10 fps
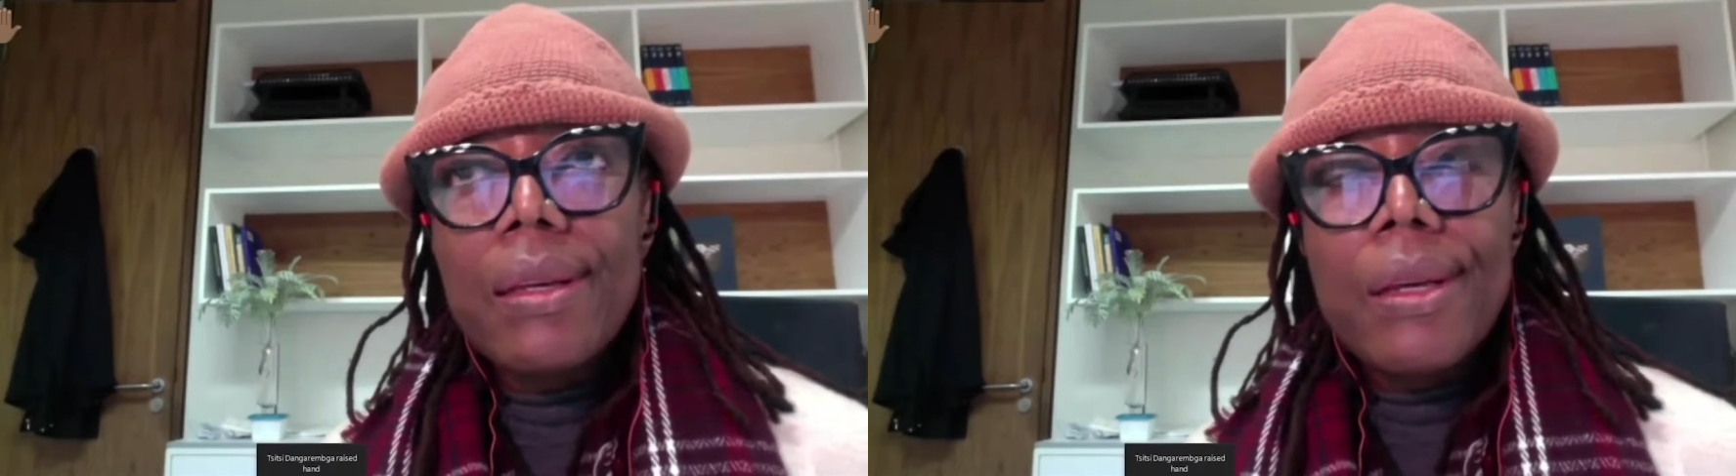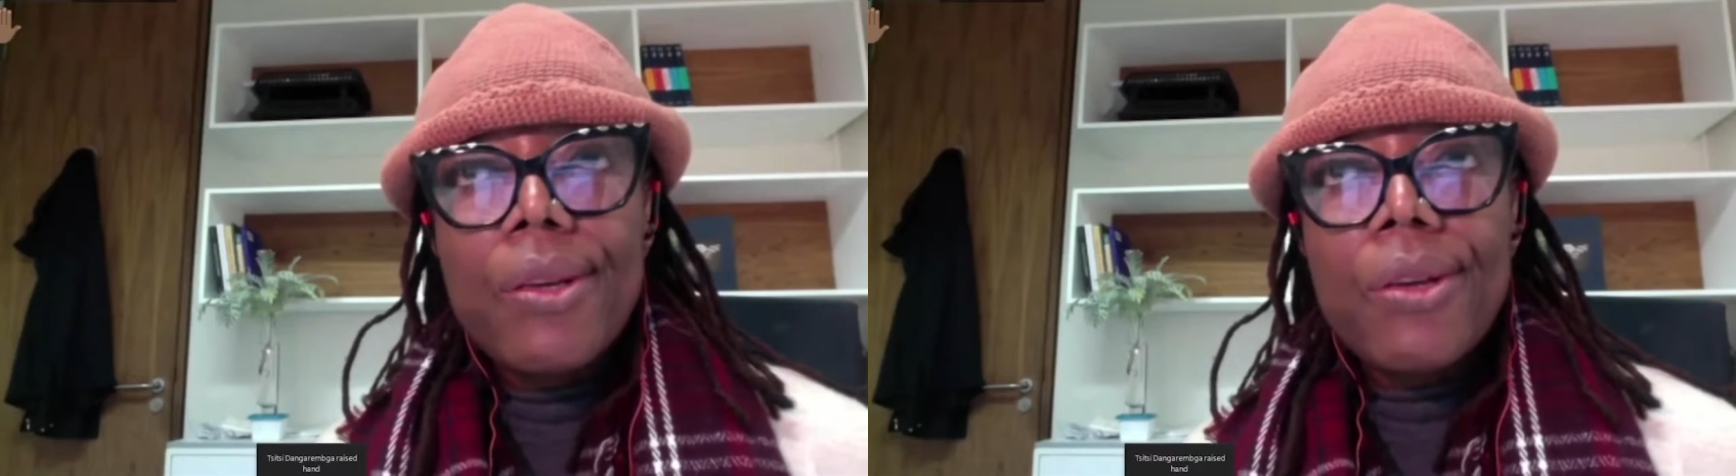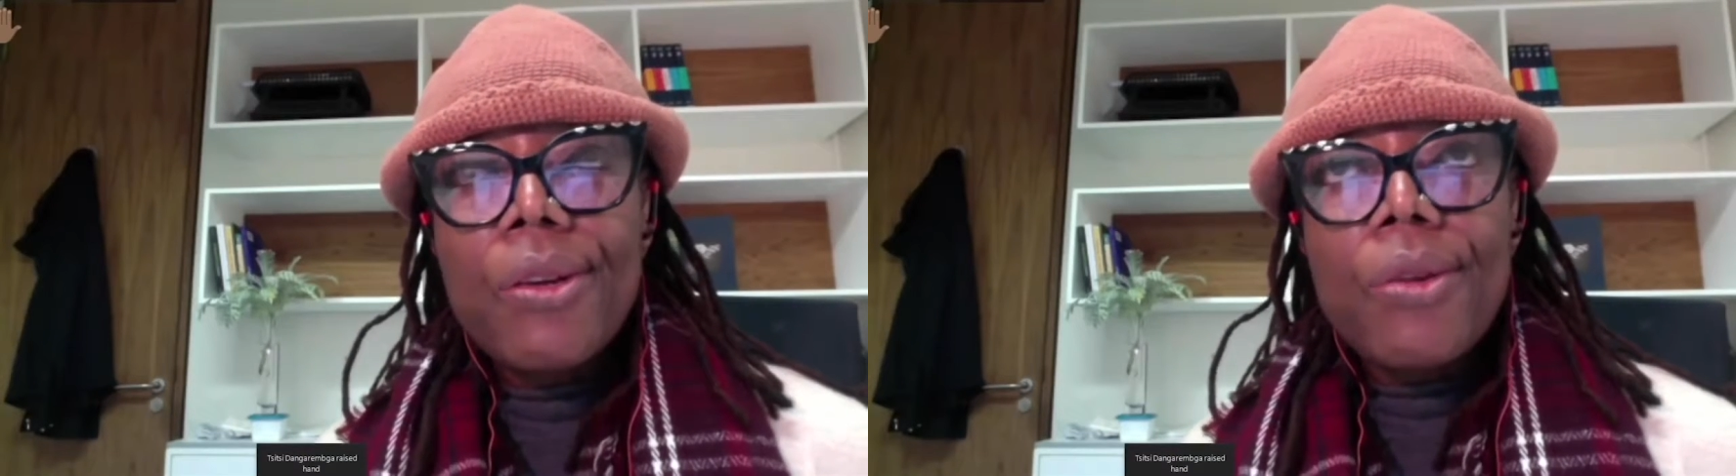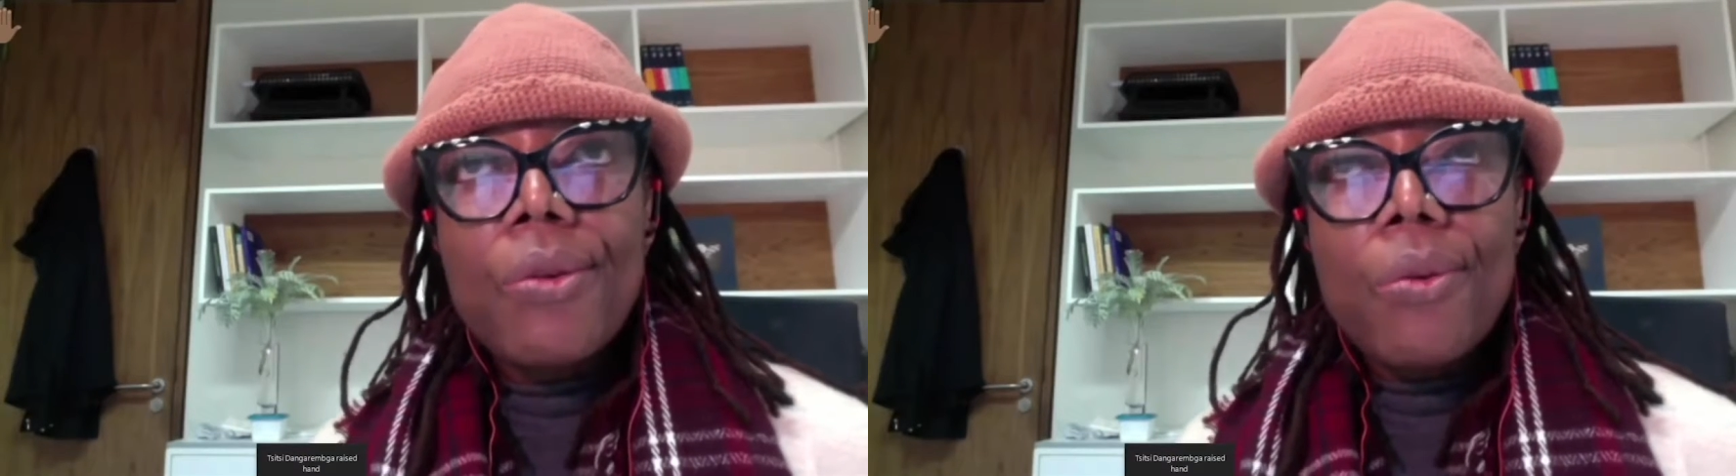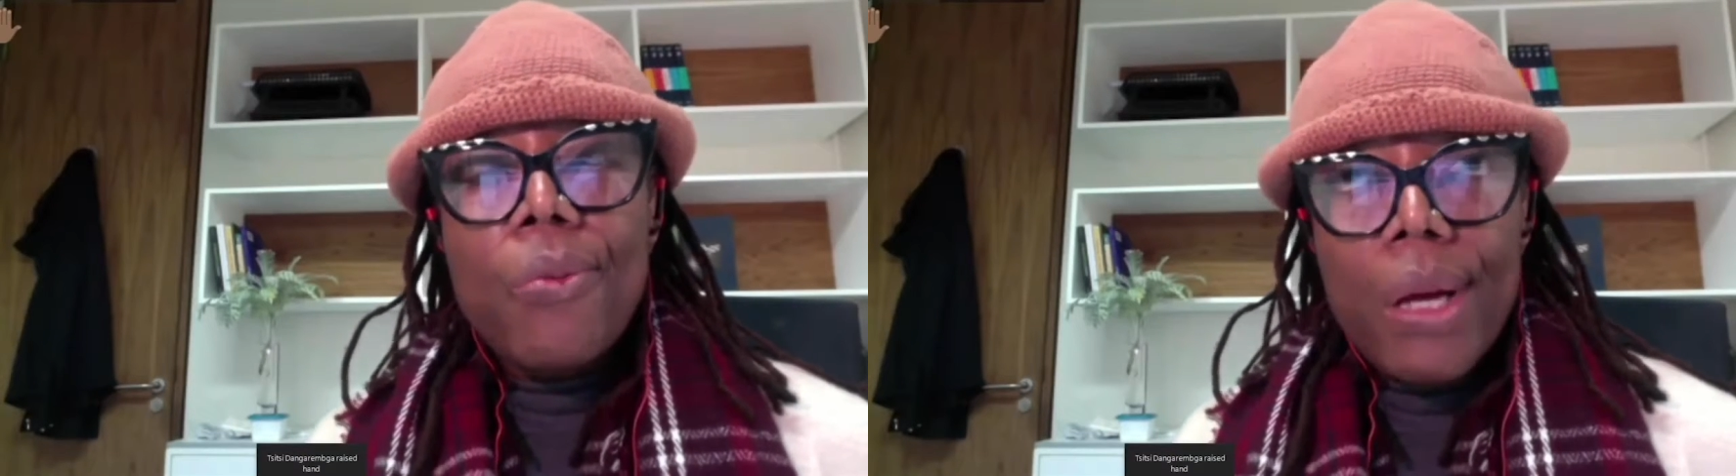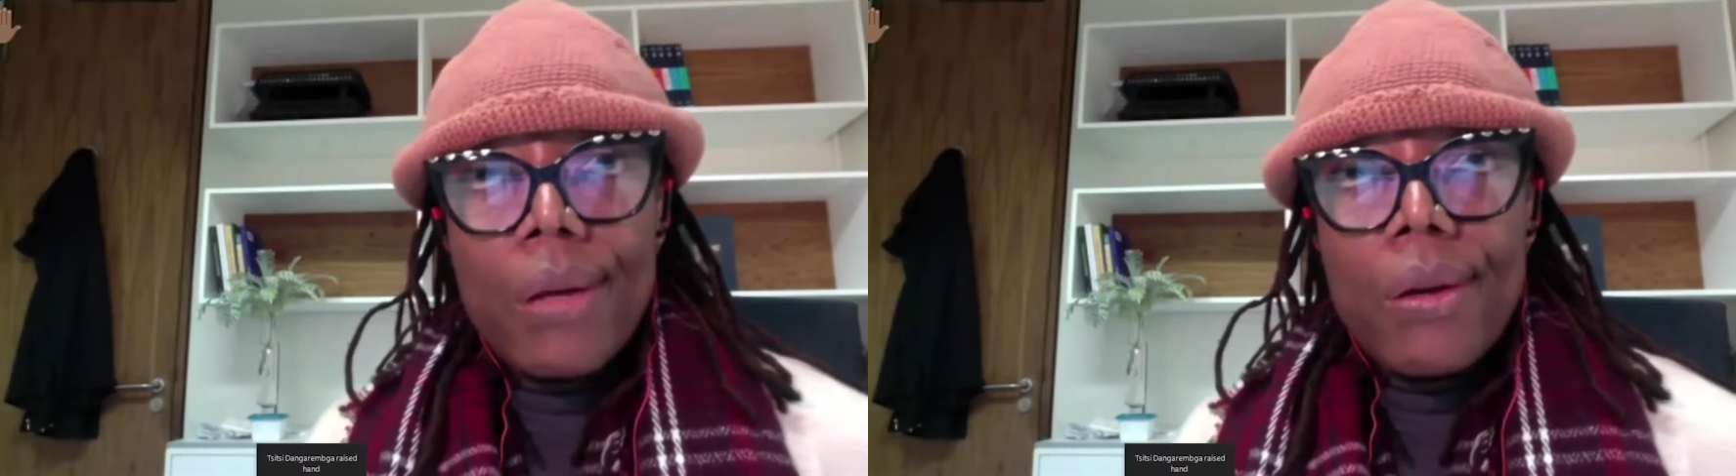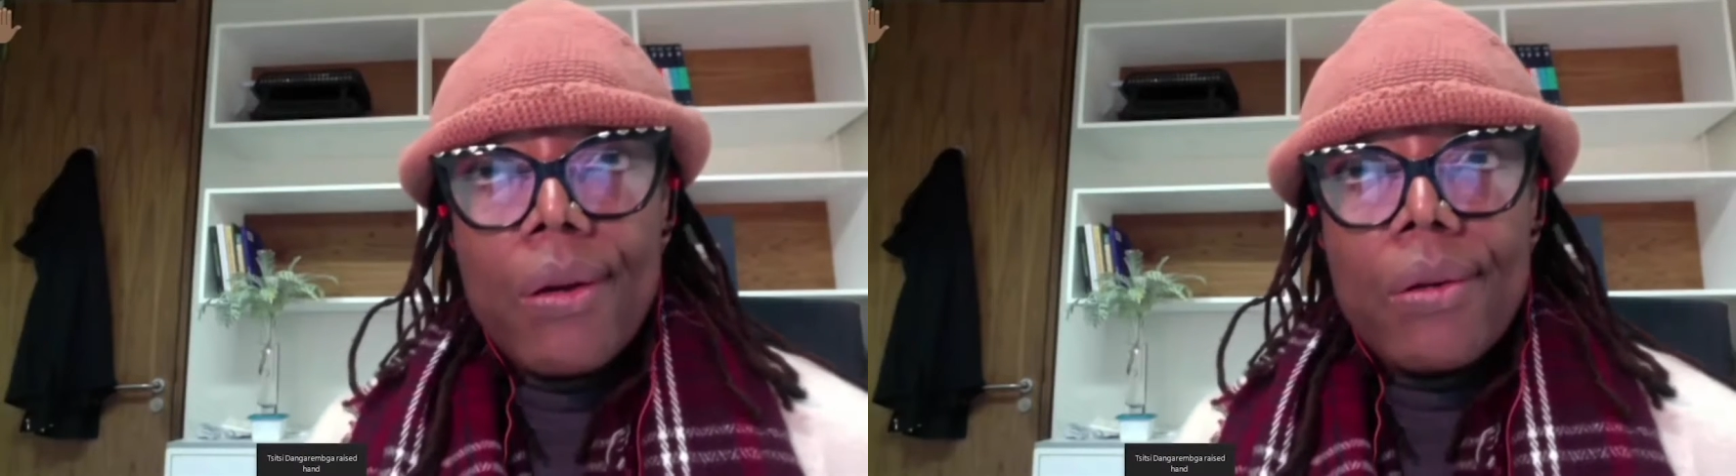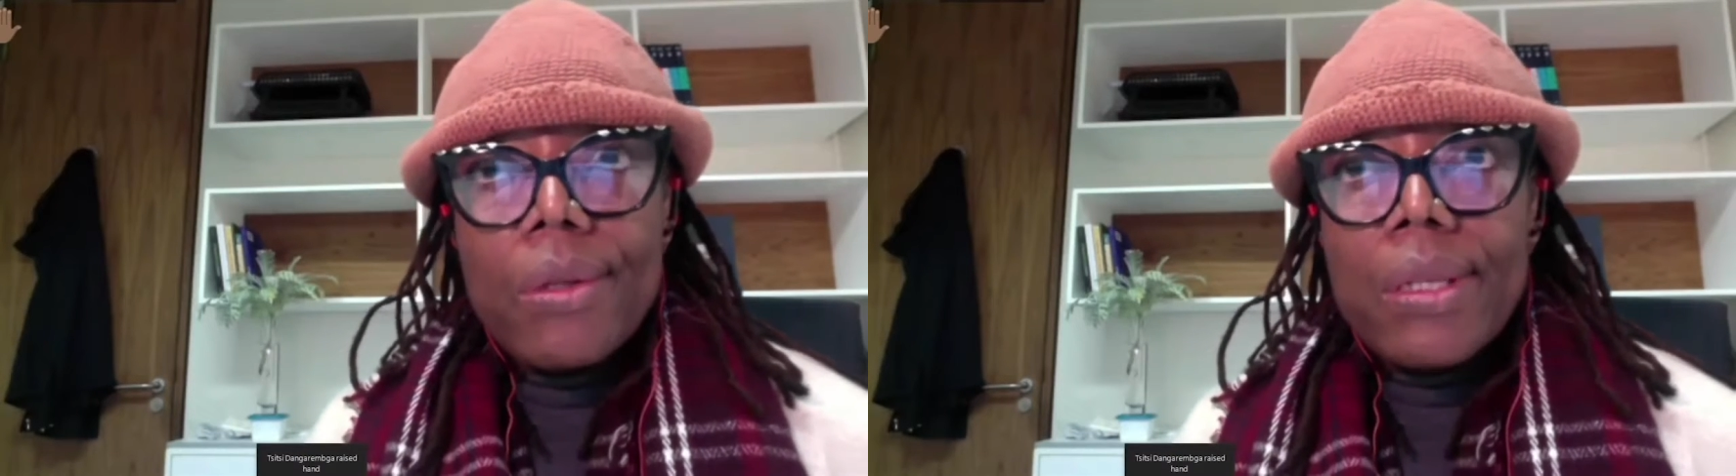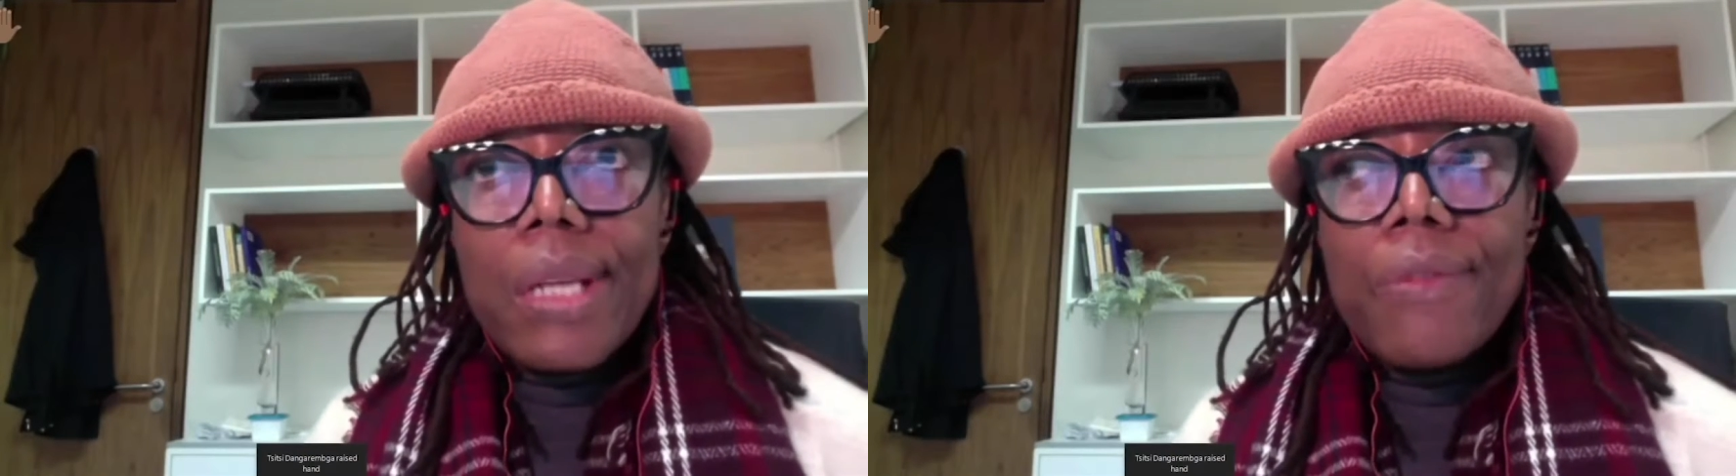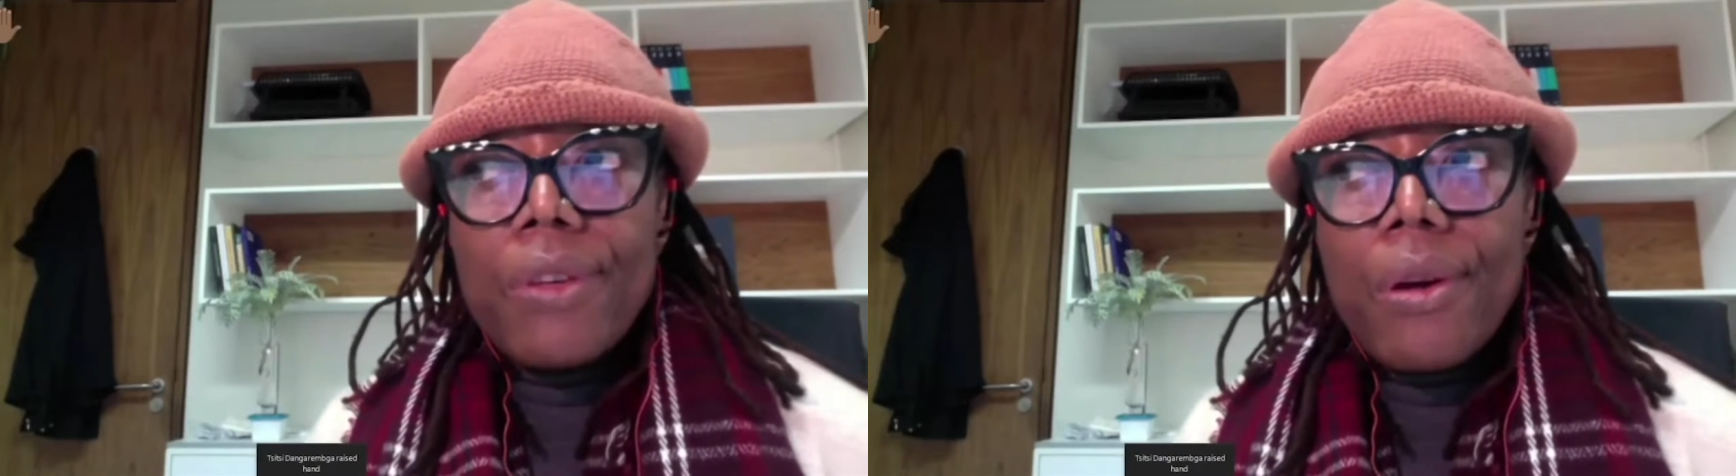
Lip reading: One level